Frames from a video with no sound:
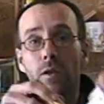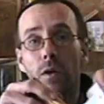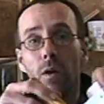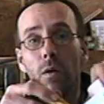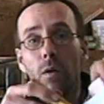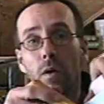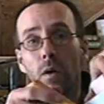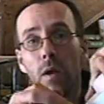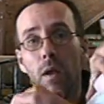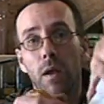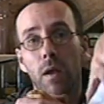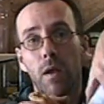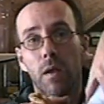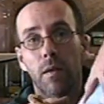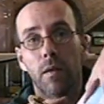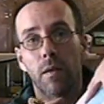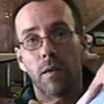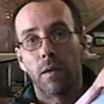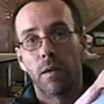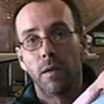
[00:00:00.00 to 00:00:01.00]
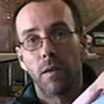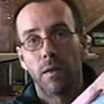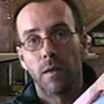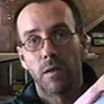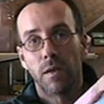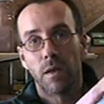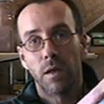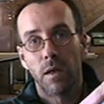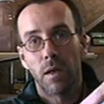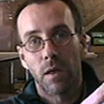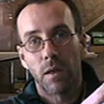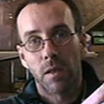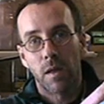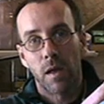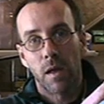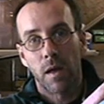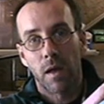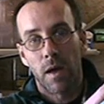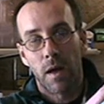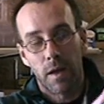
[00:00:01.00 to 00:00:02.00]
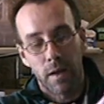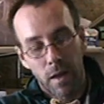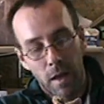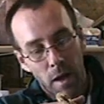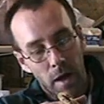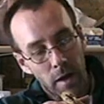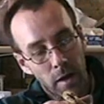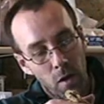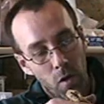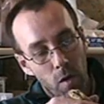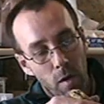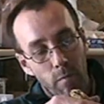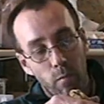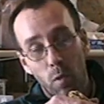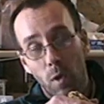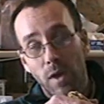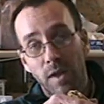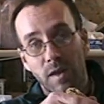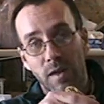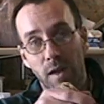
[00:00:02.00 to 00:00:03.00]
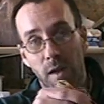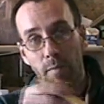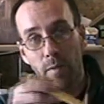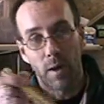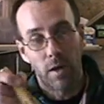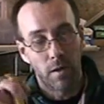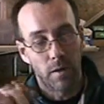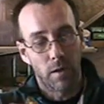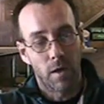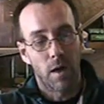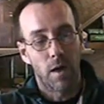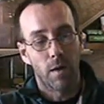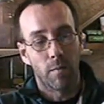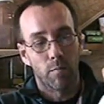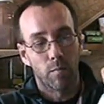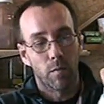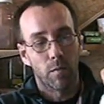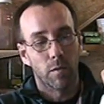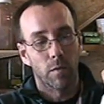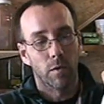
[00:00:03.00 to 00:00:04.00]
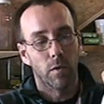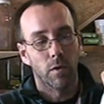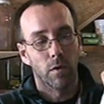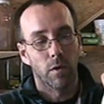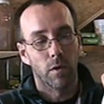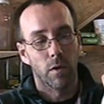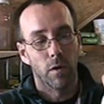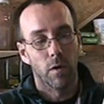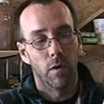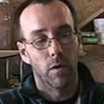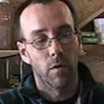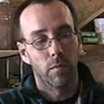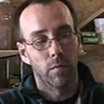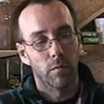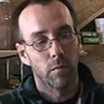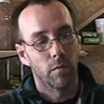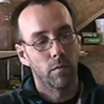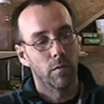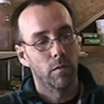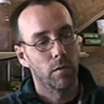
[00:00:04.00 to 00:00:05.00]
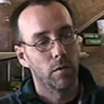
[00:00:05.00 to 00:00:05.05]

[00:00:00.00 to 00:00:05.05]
So you can see I go up one step at a time, you know.